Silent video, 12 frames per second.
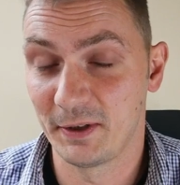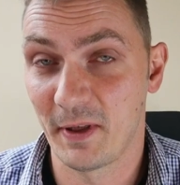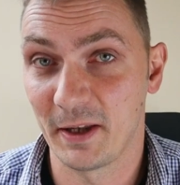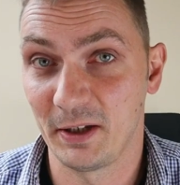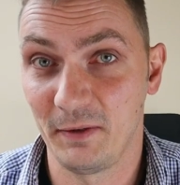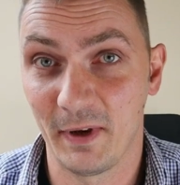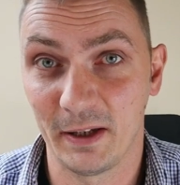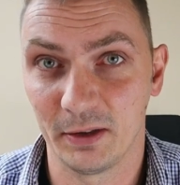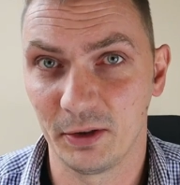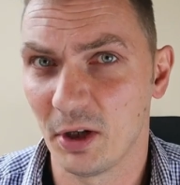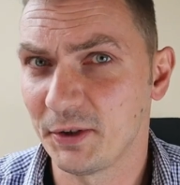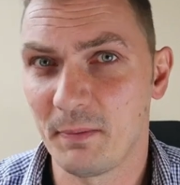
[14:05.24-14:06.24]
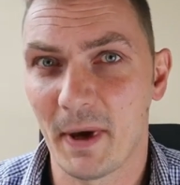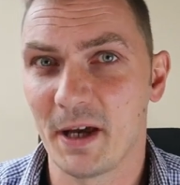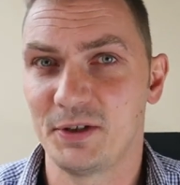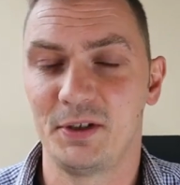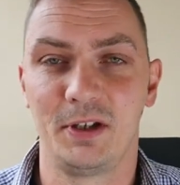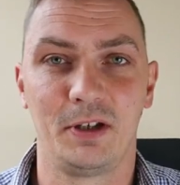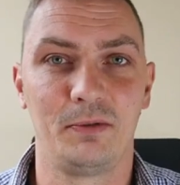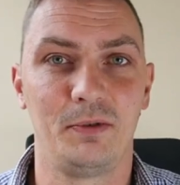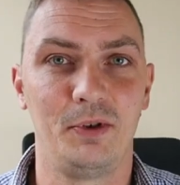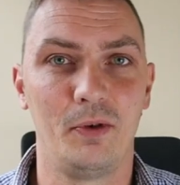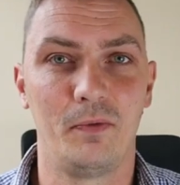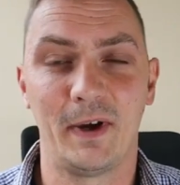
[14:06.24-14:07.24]
at that event, not imagining
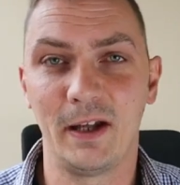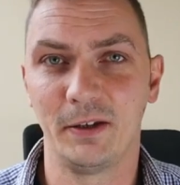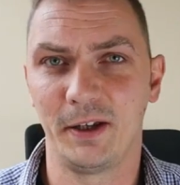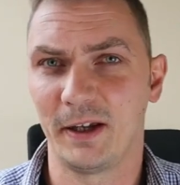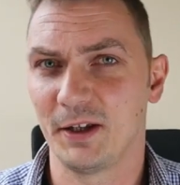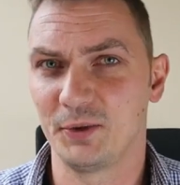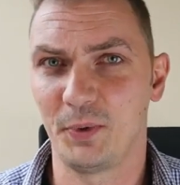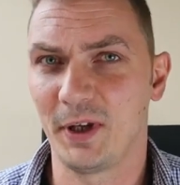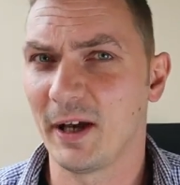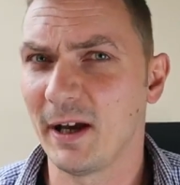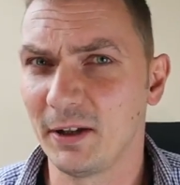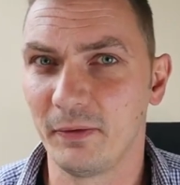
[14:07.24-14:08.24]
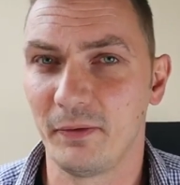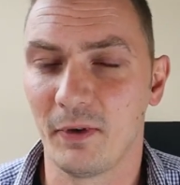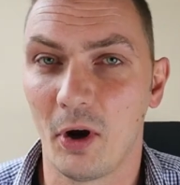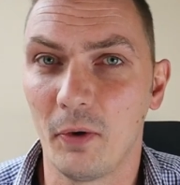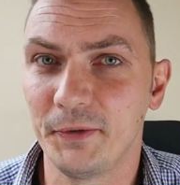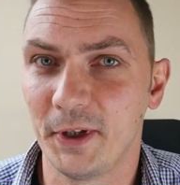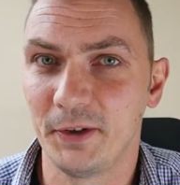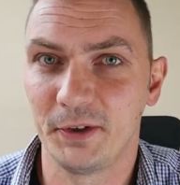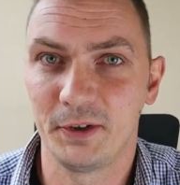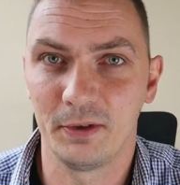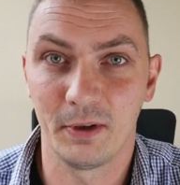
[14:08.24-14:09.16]
you failing, as we kind of often